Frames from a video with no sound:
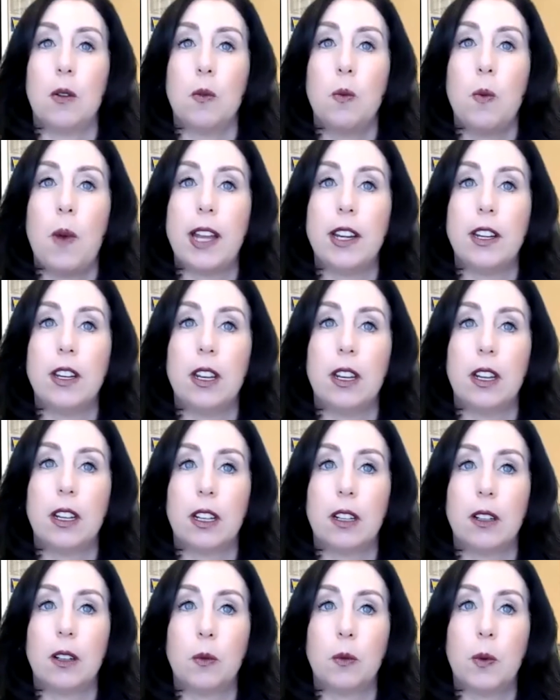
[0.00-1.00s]
When
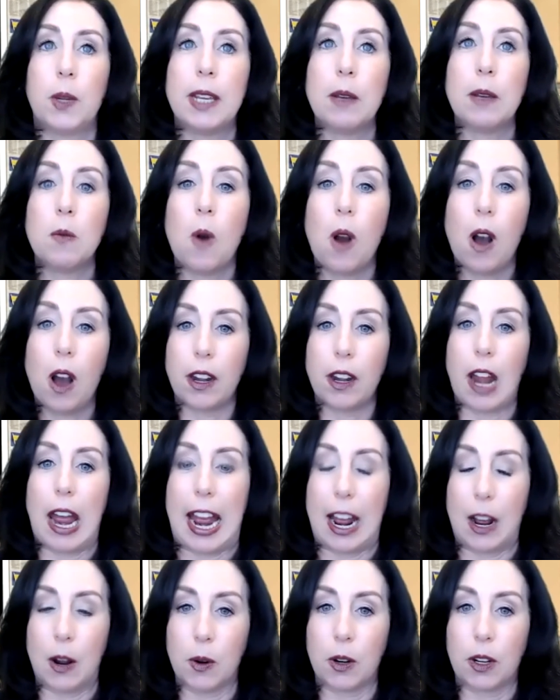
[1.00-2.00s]
we want
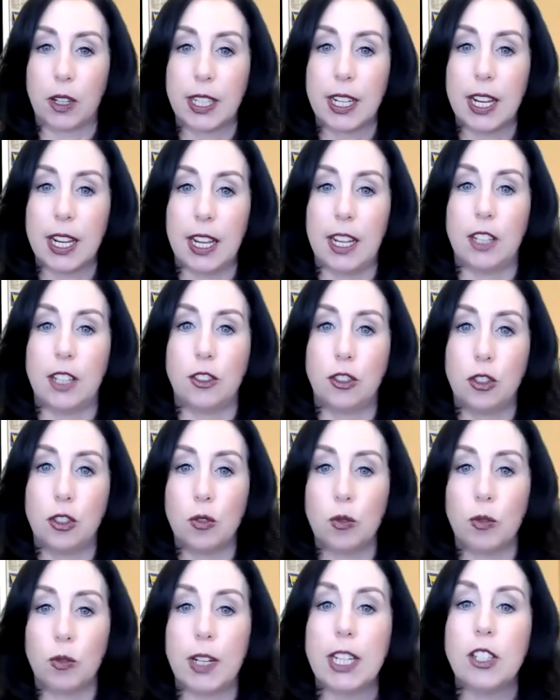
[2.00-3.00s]
our kids
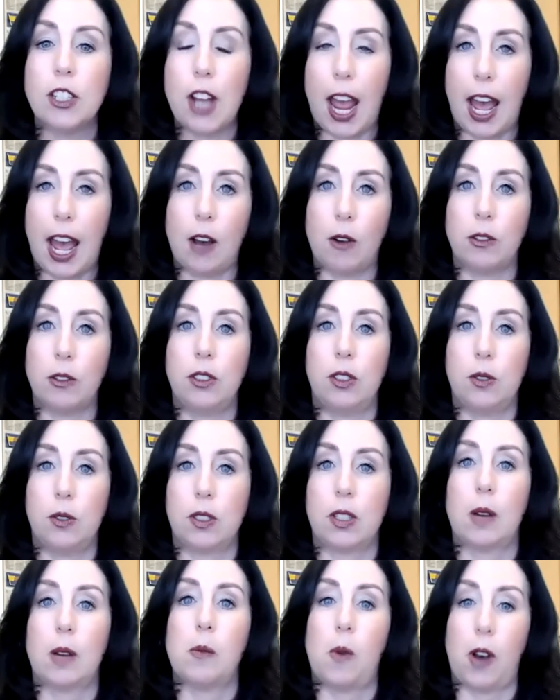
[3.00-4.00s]
to reach out to
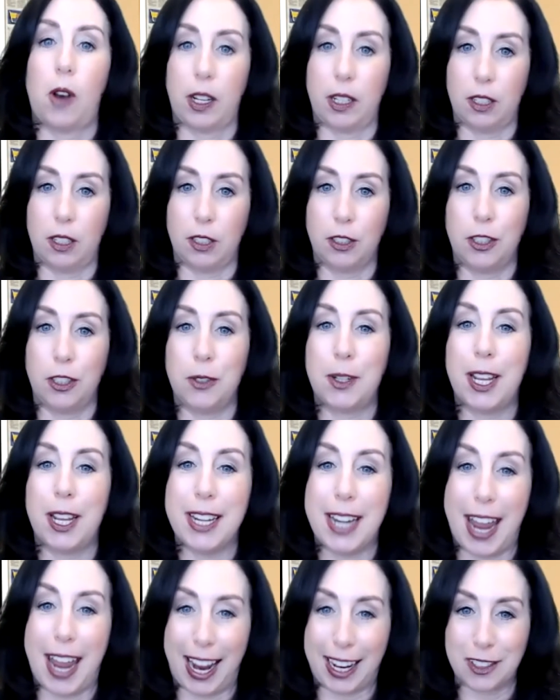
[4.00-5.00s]
someone to
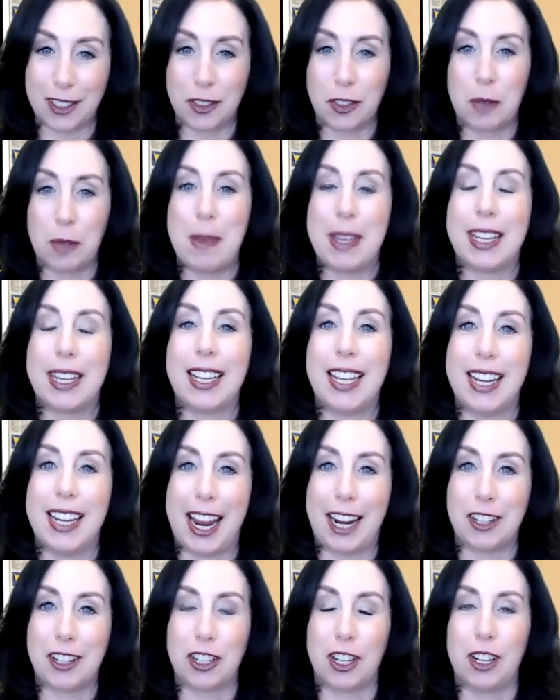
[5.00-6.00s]
connect to make a
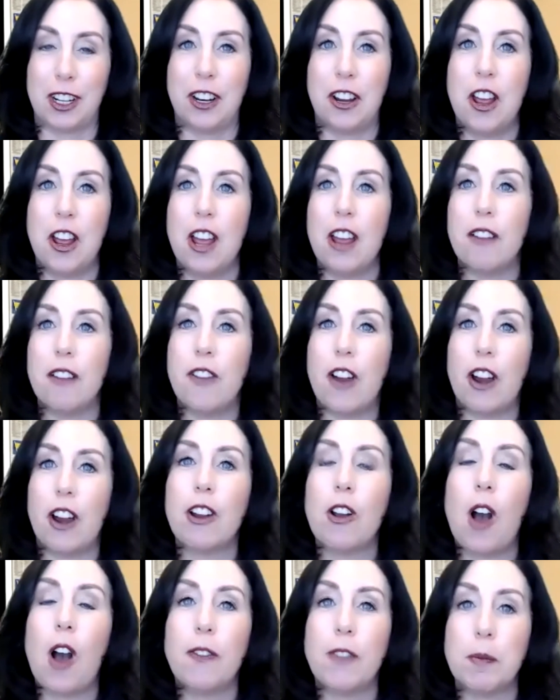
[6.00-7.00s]
connection
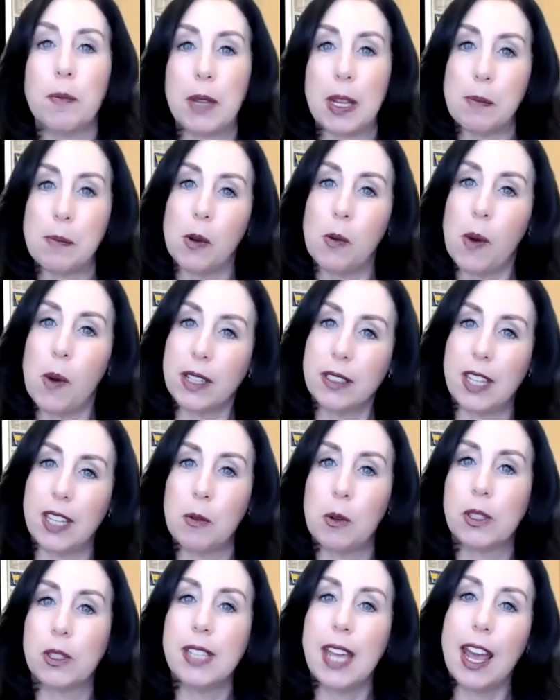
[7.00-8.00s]
very often people want to say
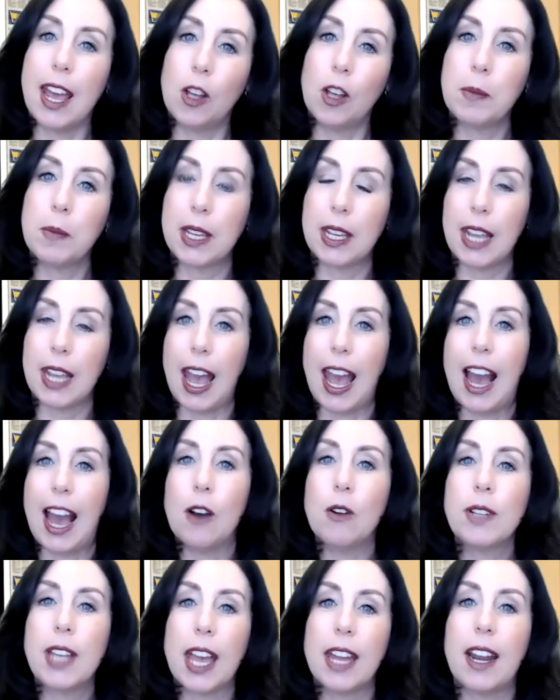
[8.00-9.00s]
well tell me
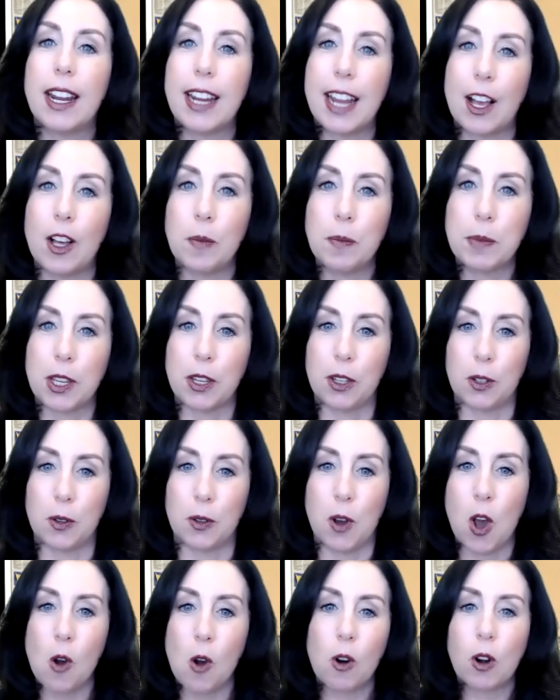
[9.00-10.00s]
how can i help
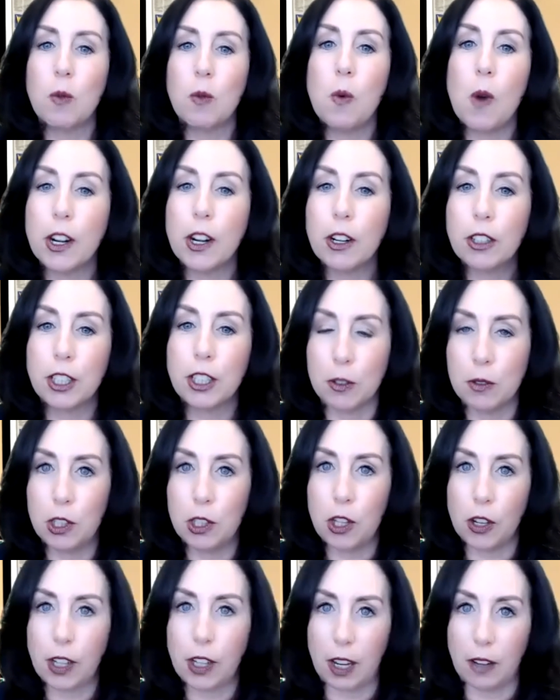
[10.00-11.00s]
you or what are you
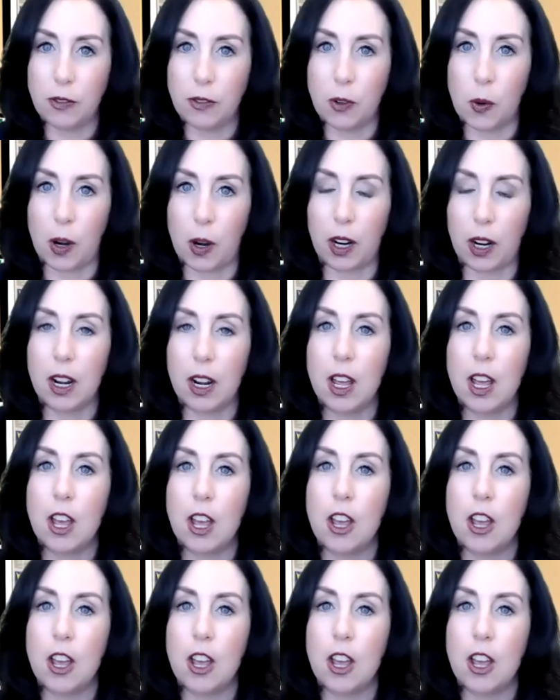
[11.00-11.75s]
looking for